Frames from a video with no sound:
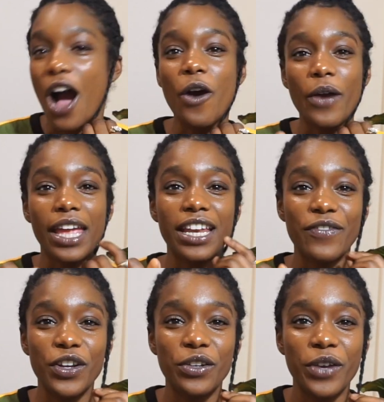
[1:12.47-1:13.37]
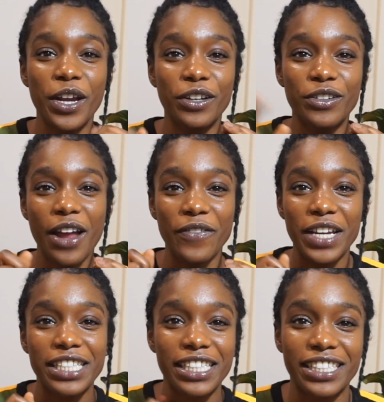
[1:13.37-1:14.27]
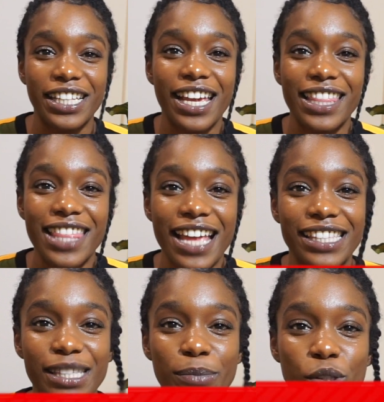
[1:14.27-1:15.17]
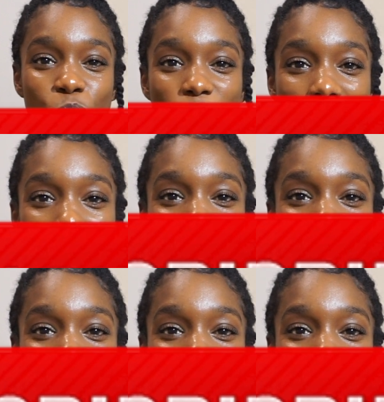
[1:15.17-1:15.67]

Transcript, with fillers: oh, and if you're new here, do not forget to click that subscribe